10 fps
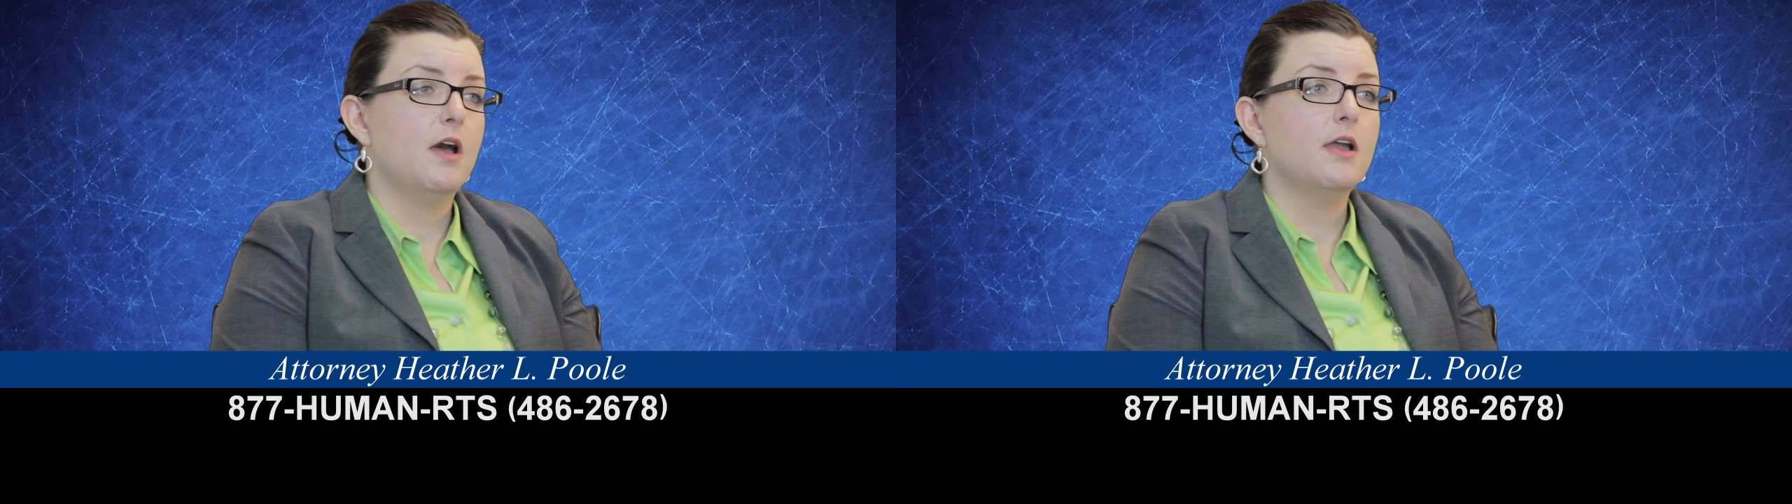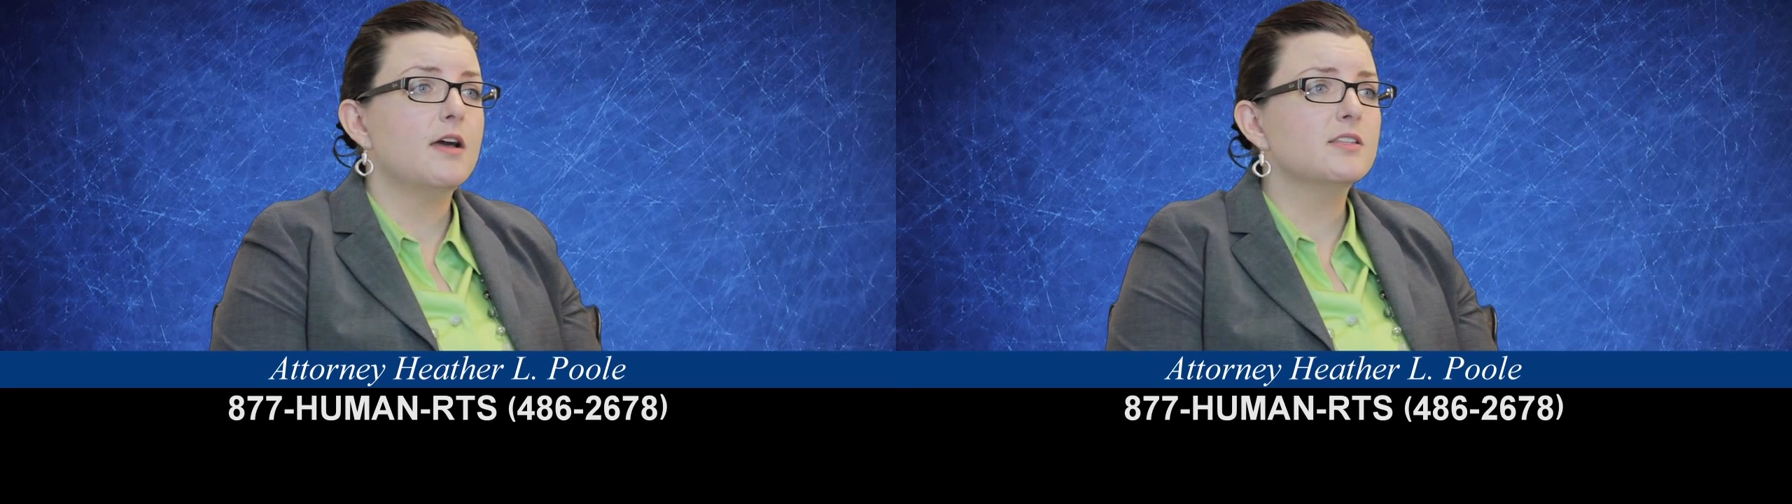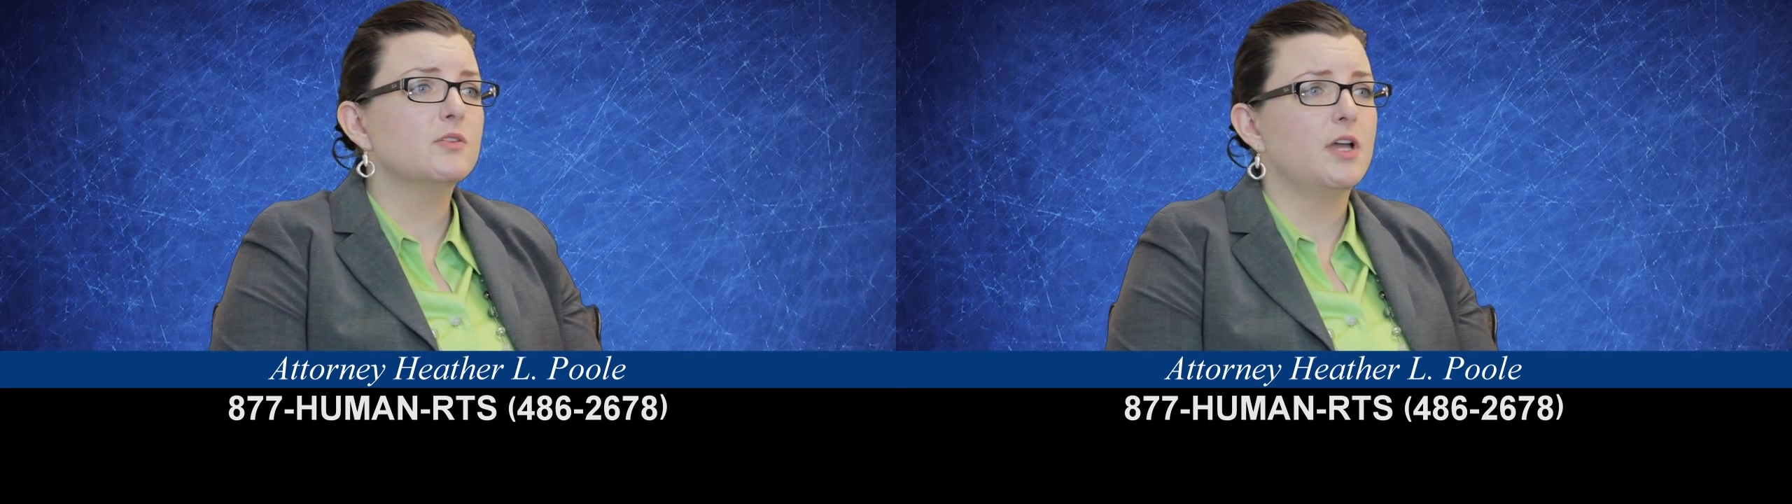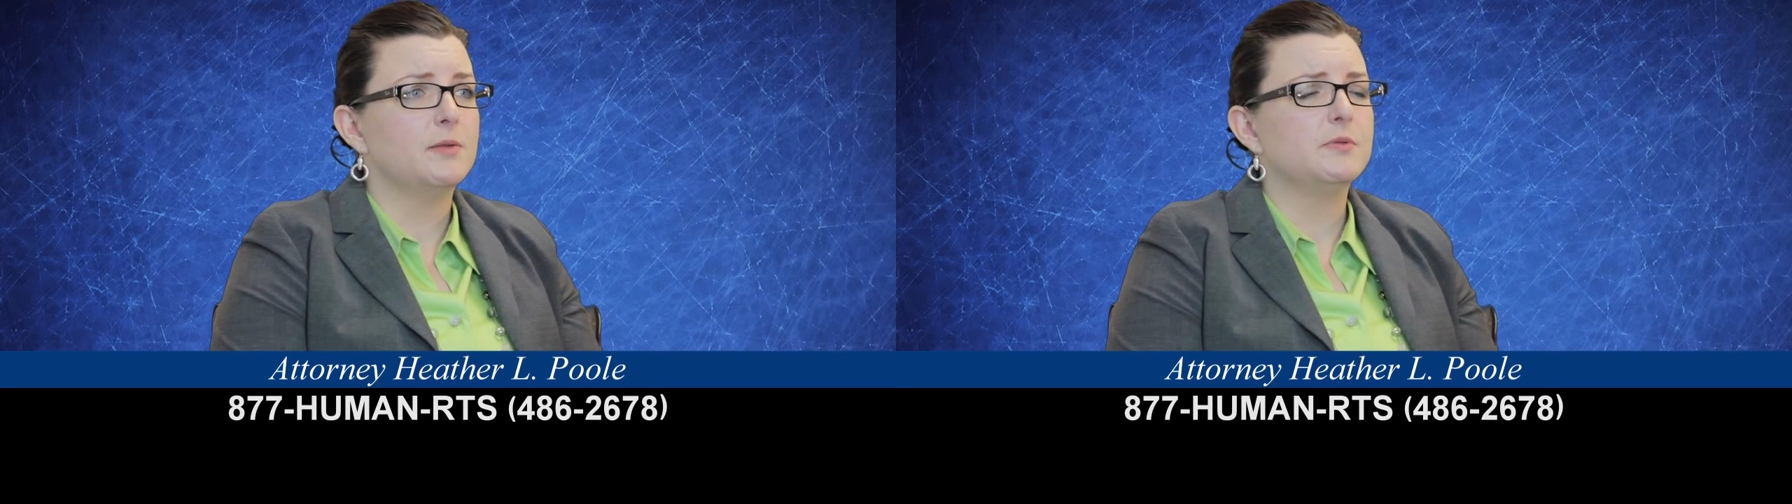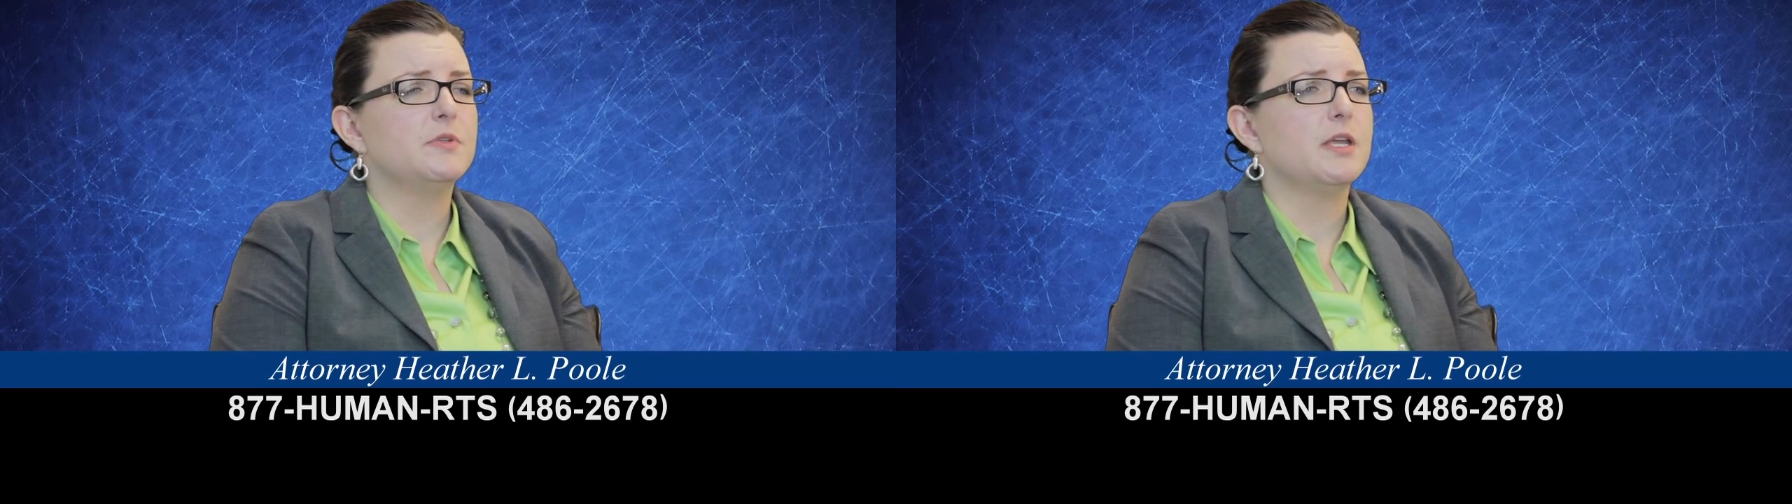I also
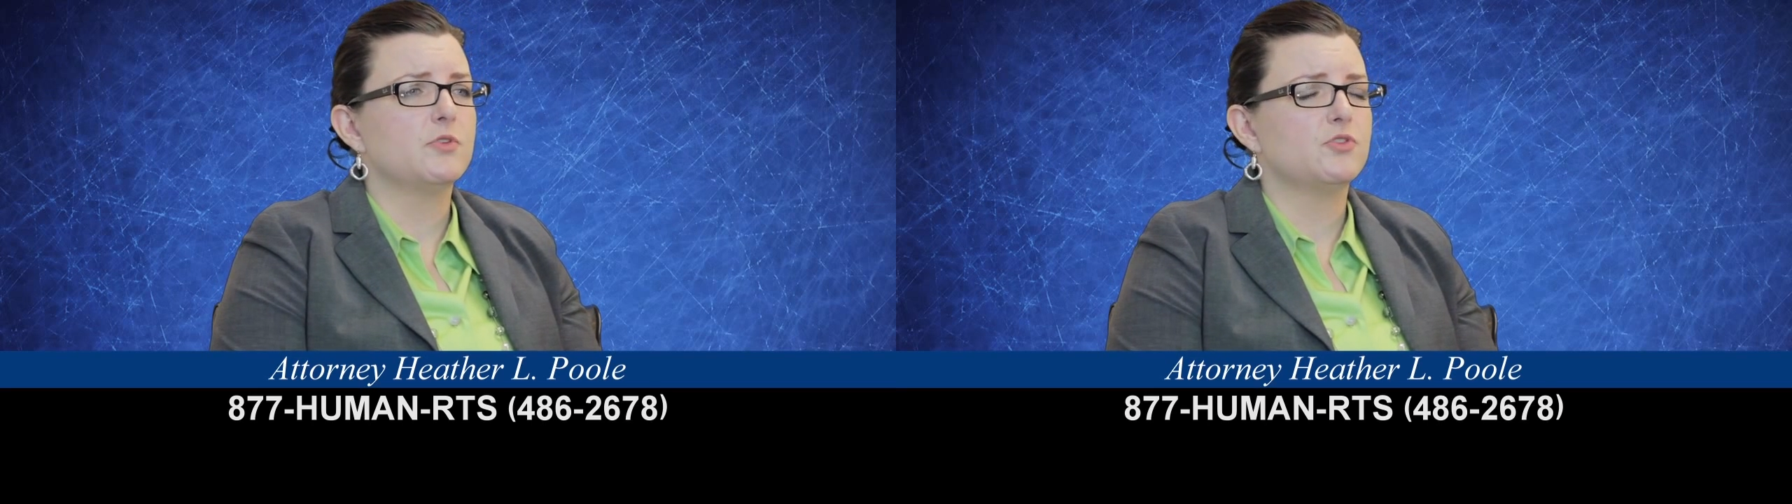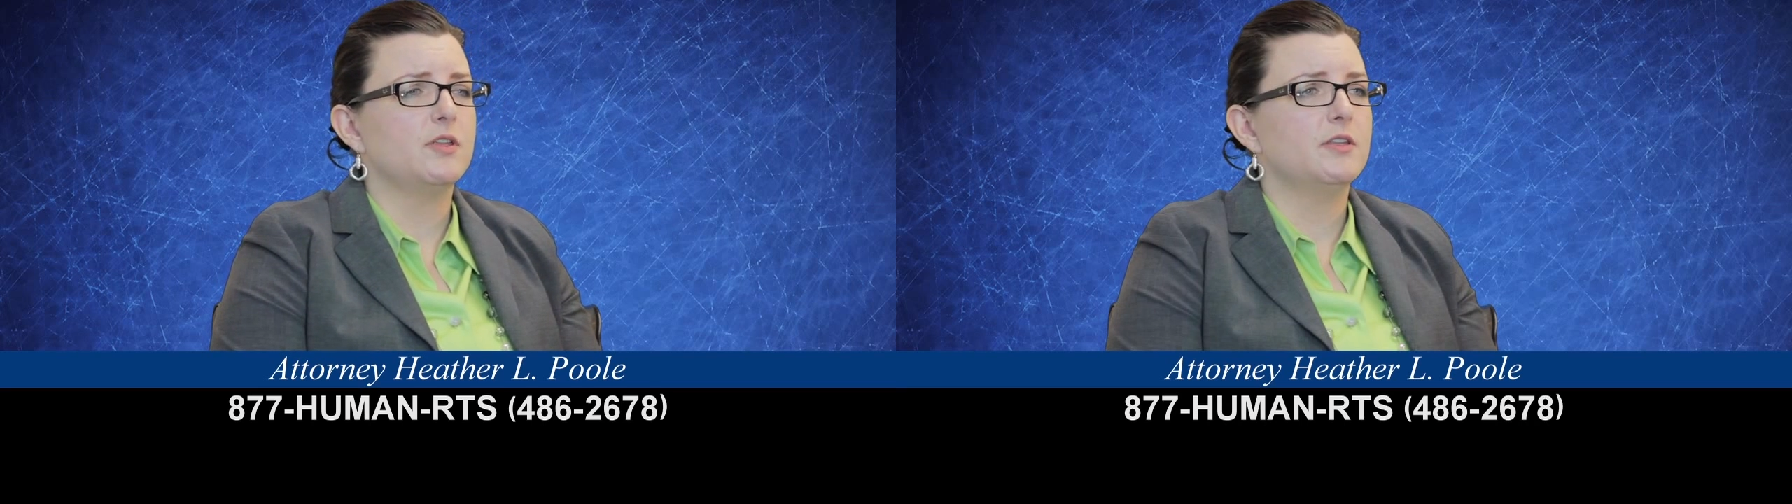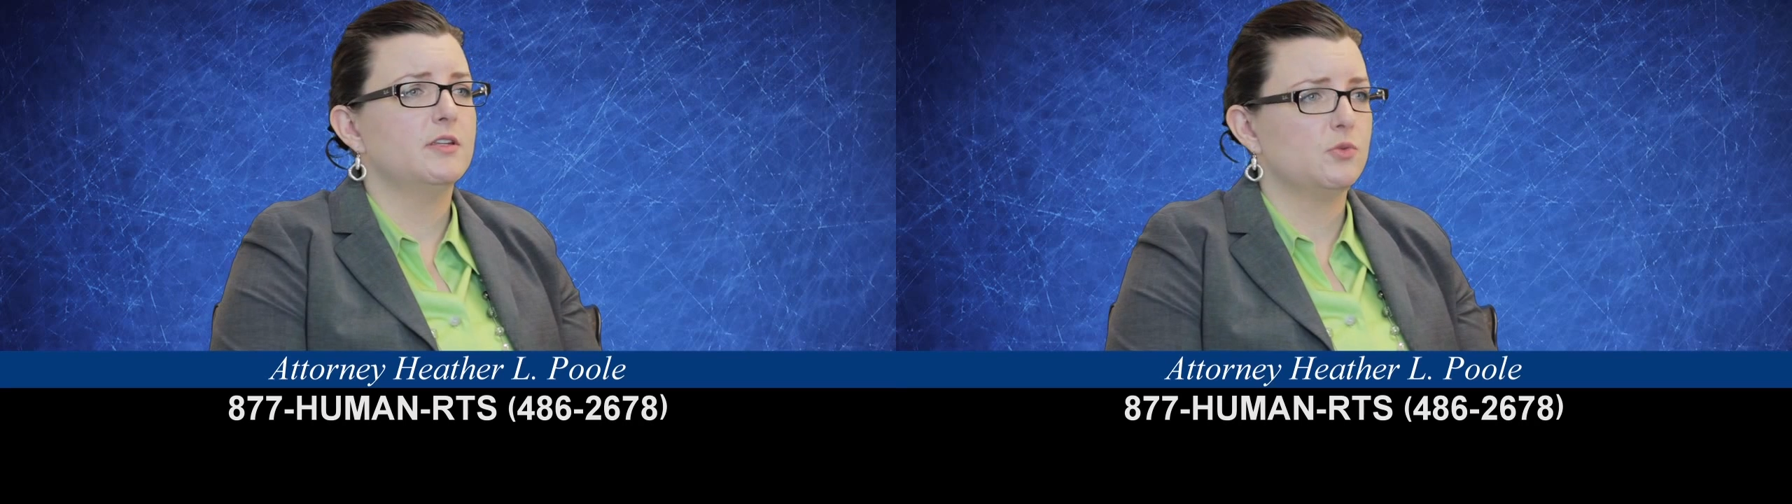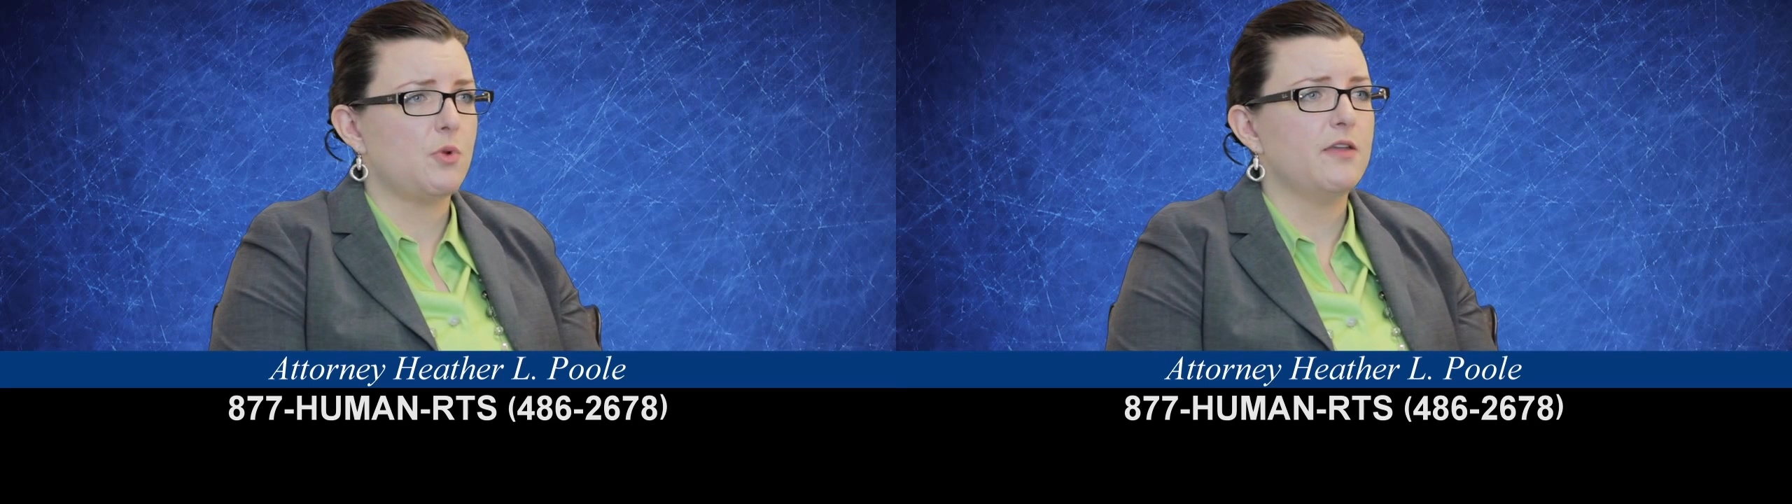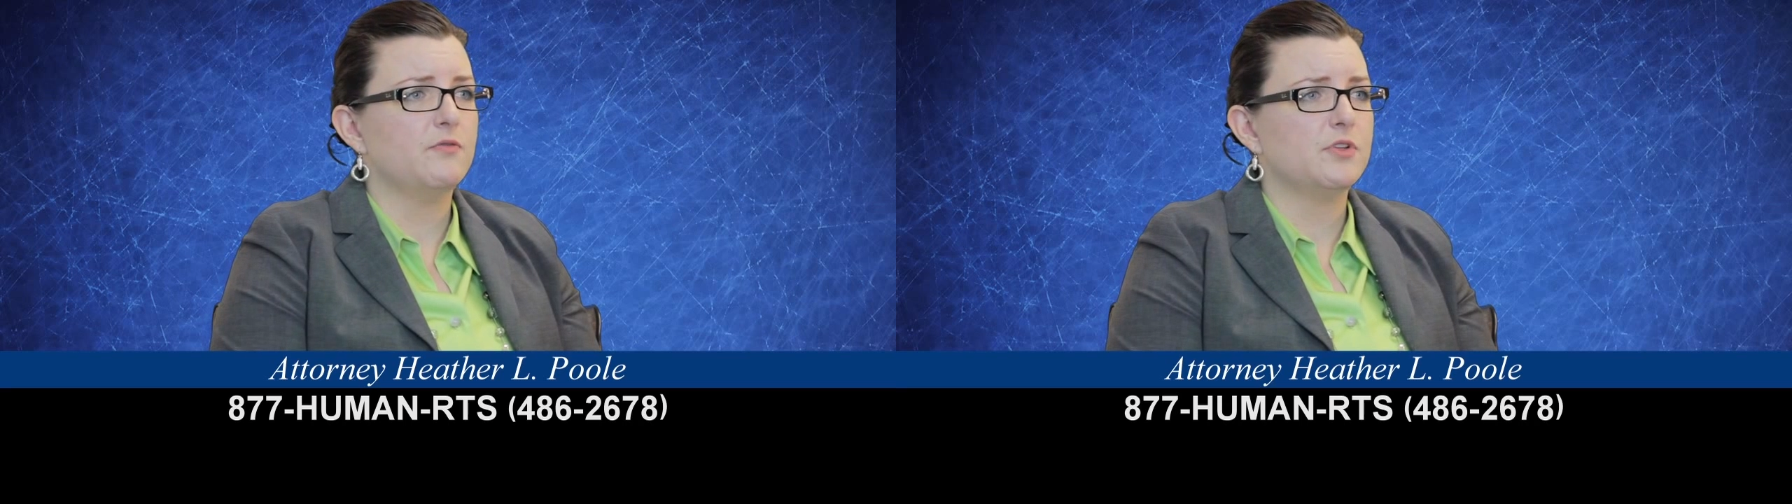helped him demonstrate that his wife